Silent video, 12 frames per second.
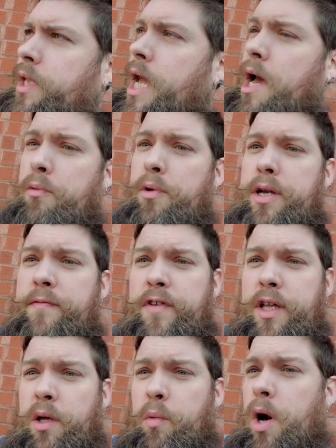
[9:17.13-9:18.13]
I would
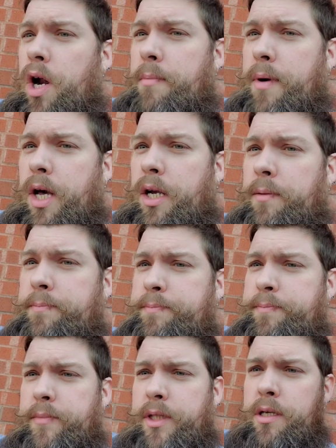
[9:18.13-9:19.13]
fill a water bottle
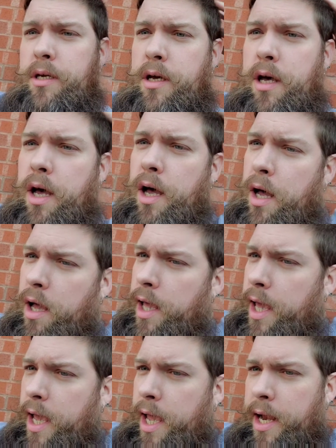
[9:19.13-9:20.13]
uh,
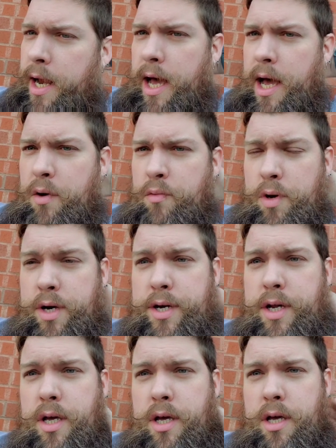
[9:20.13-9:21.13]
and I
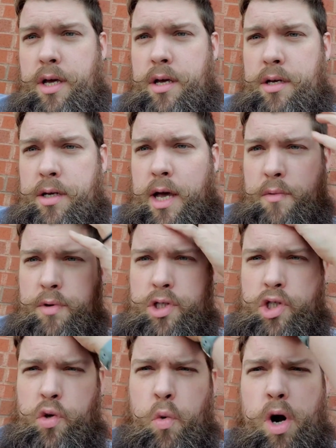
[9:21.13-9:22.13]
would I would
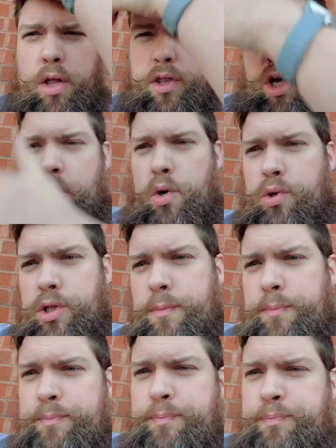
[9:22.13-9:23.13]
squirt those
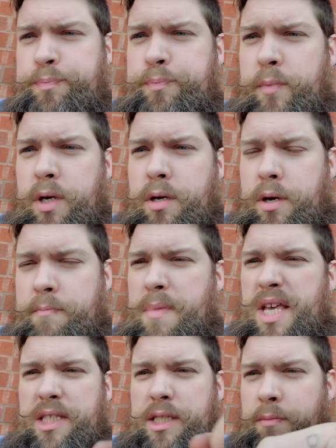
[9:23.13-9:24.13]
and
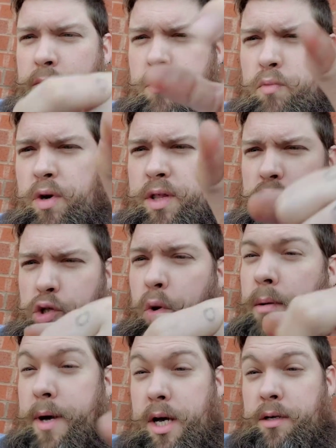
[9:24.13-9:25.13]
mist them with a
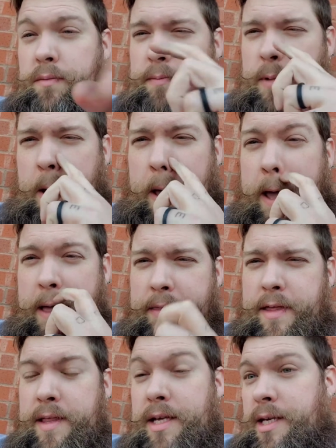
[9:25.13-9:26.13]
squirt bottle. Okay, and I
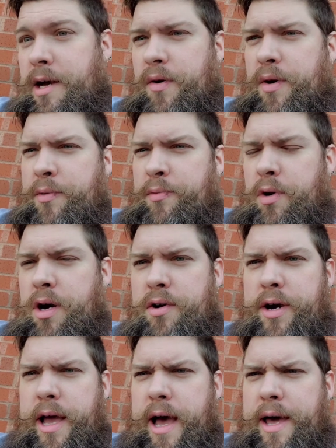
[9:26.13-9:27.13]
think that's how I would
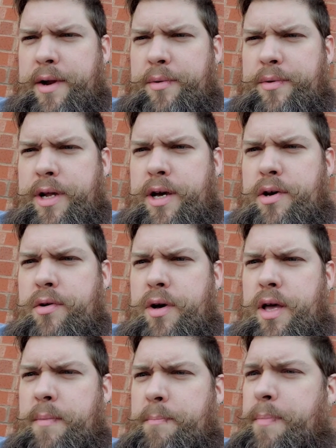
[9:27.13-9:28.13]
water it. I don't know,
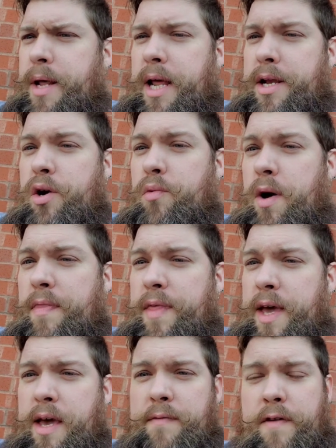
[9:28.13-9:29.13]
it, but I know one
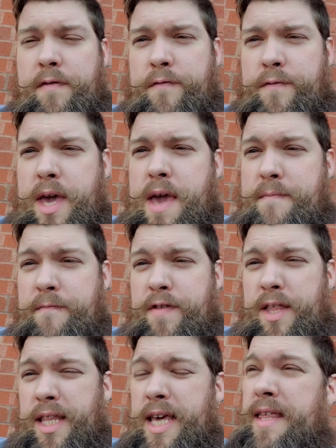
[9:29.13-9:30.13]
thing. If you keep
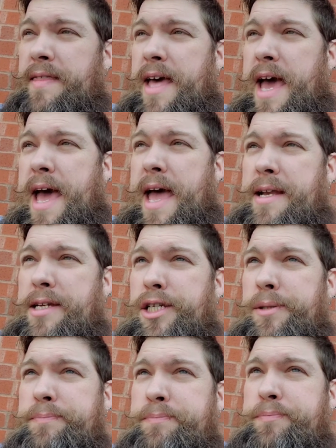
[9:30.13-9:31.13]
filling that
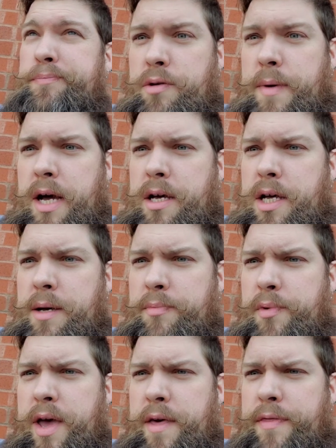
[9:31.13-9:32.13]
Chewbacca up
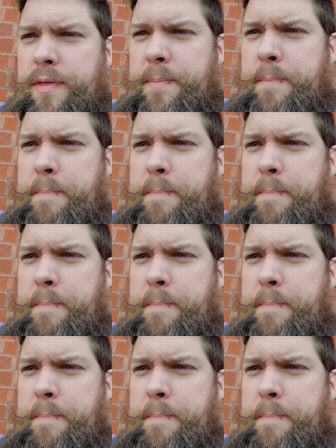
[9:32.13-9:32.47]
with